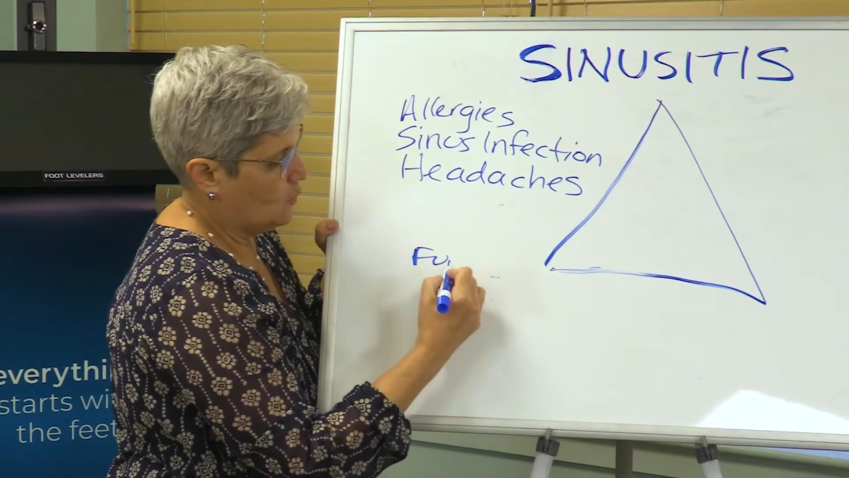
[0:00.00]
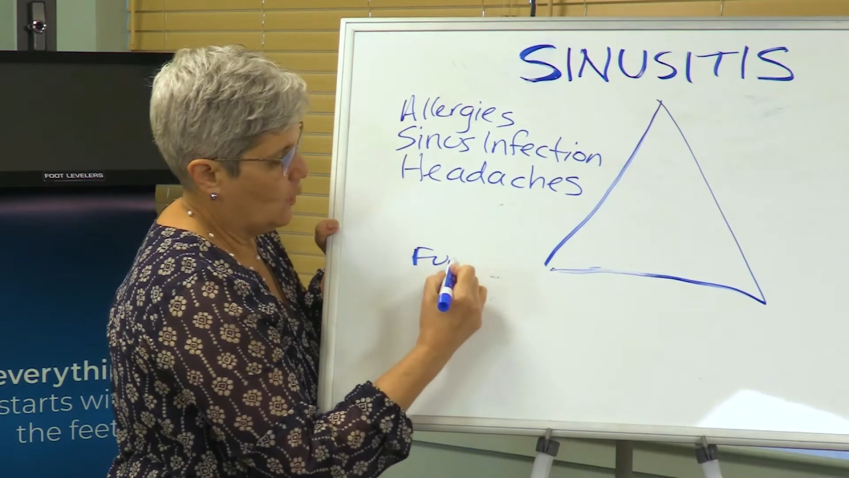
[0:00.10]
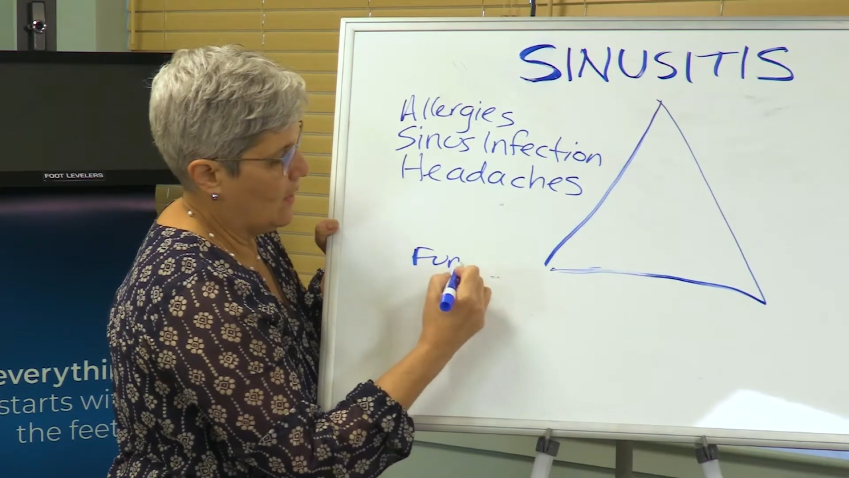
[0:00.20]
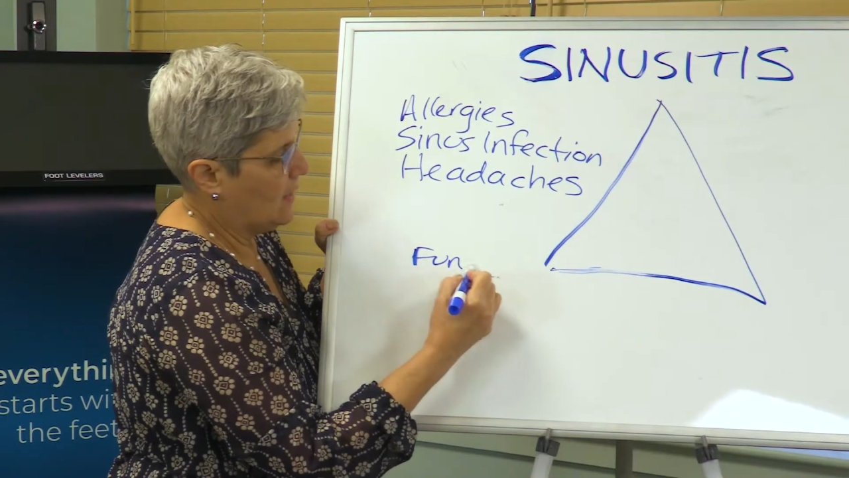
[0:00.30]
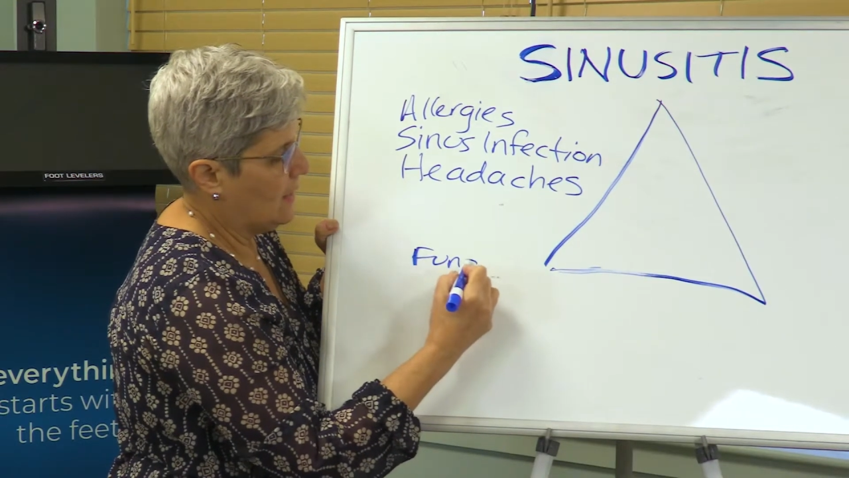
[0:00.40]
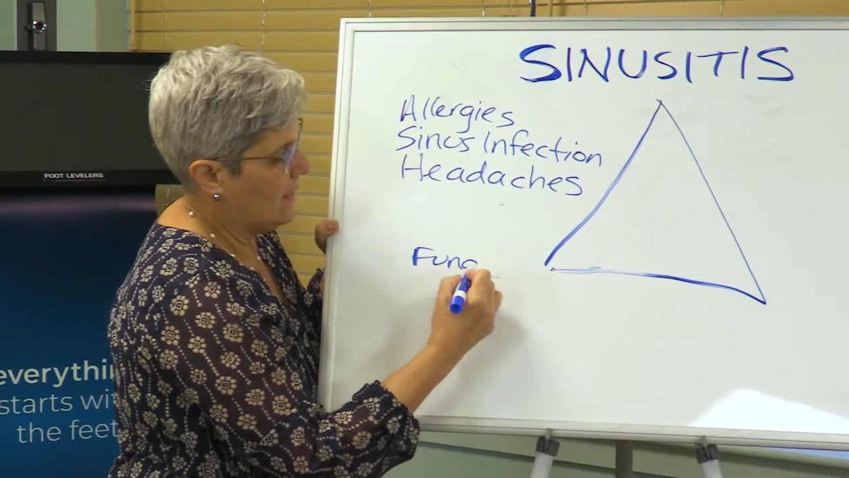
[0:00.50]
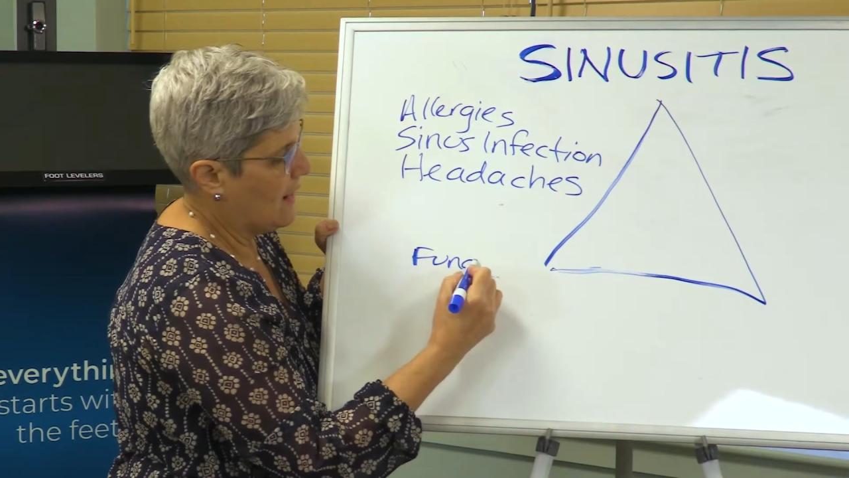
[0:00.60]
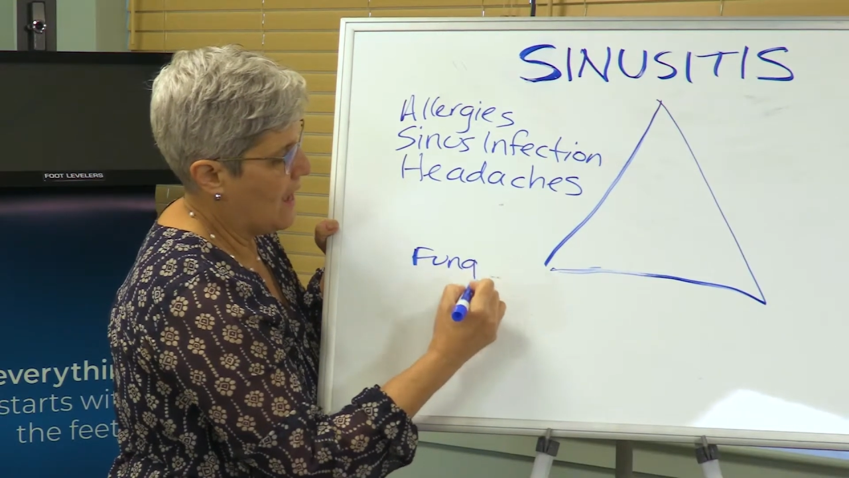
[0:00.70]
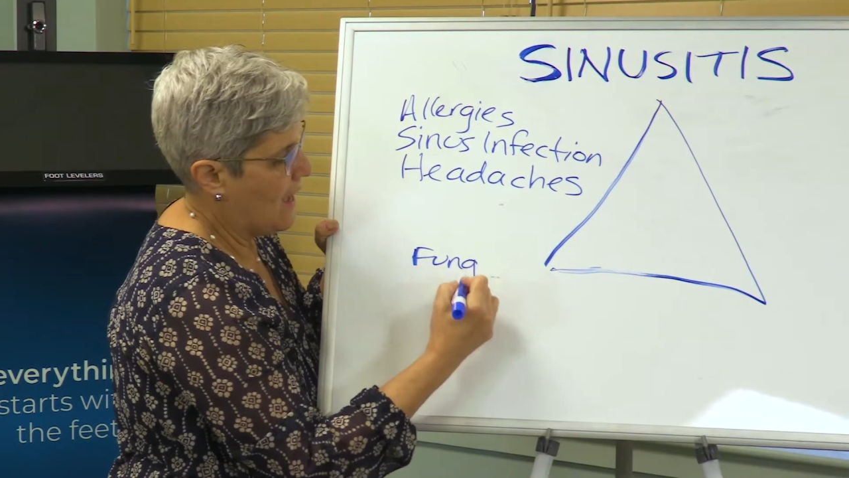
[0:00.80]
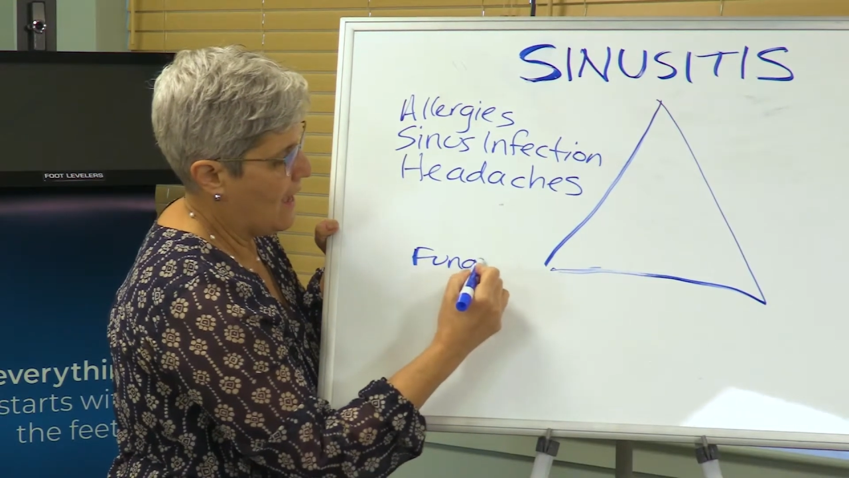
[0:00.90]
we can
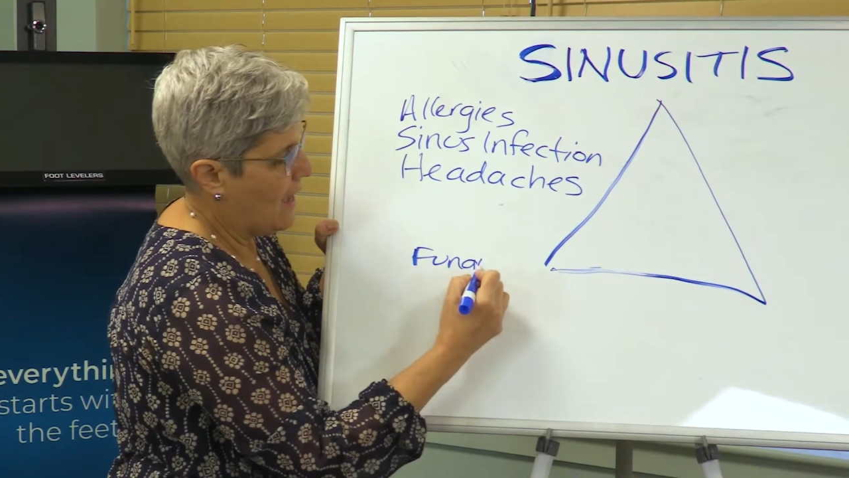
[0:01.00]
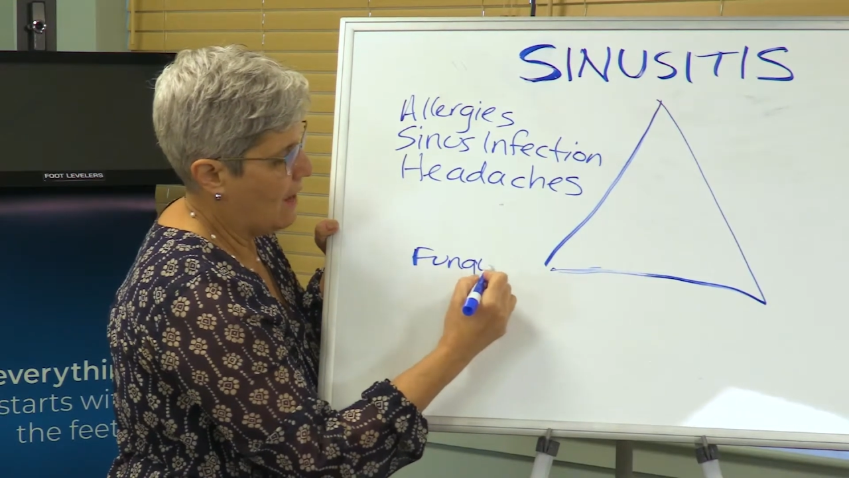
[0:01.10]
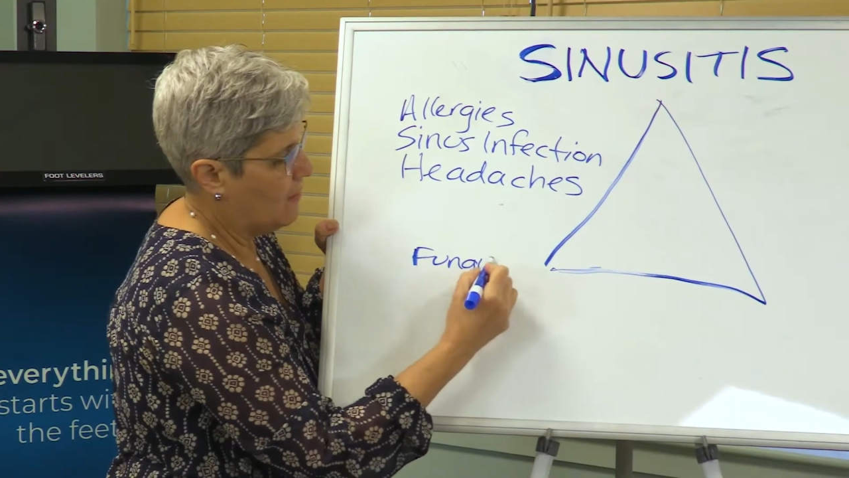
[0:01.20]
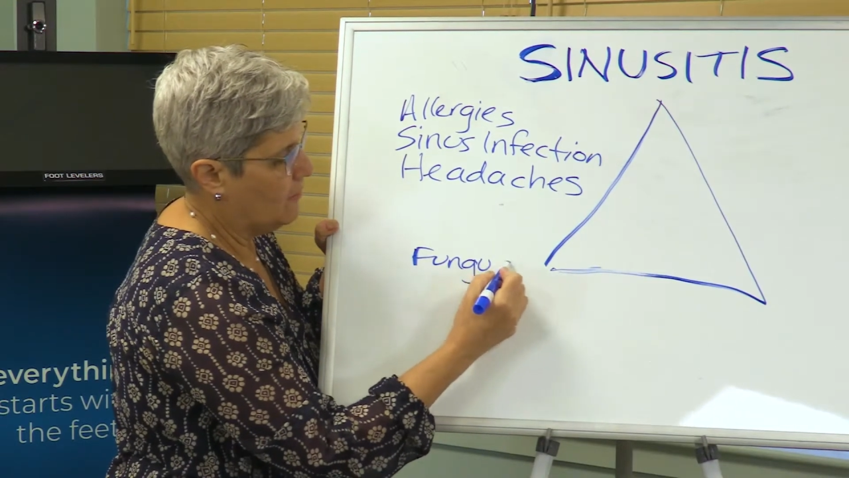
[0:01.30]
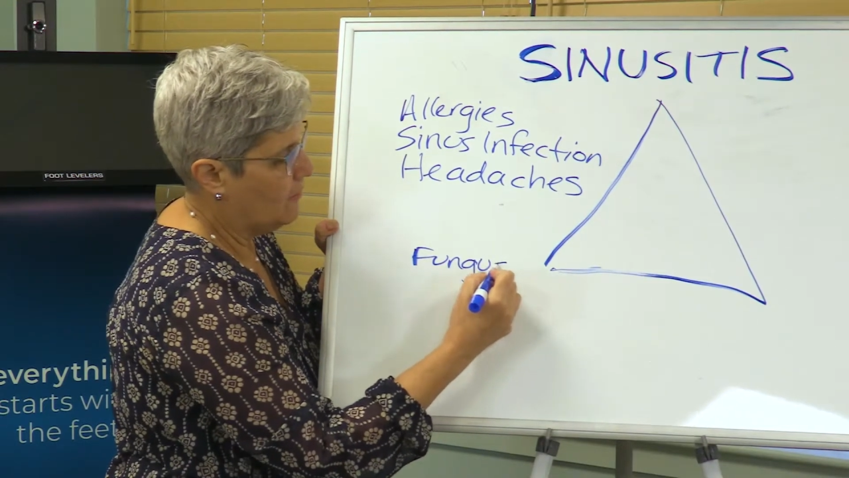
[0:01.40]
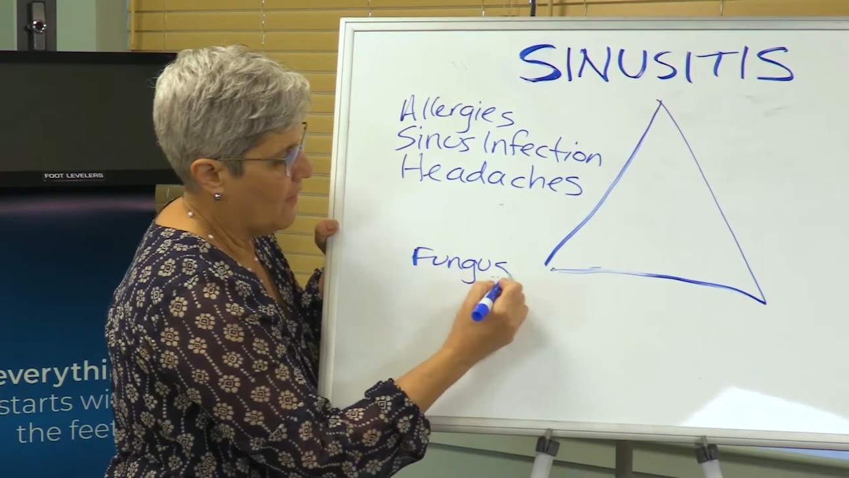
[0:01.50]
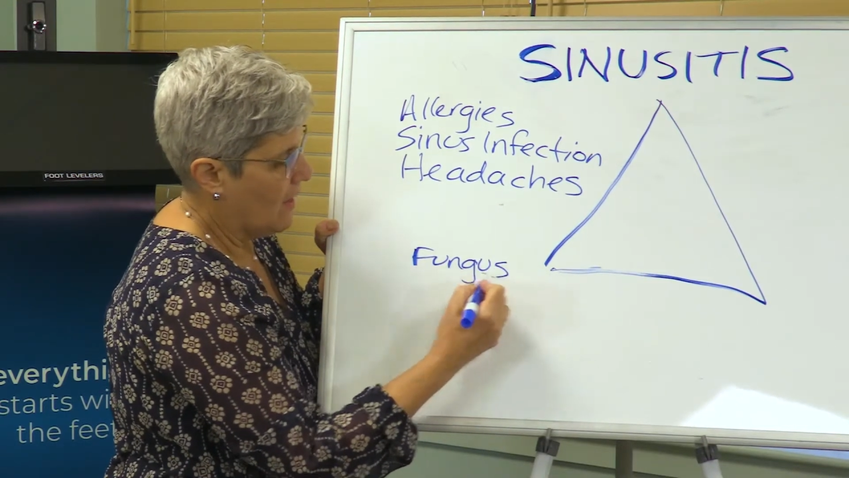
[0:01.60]
have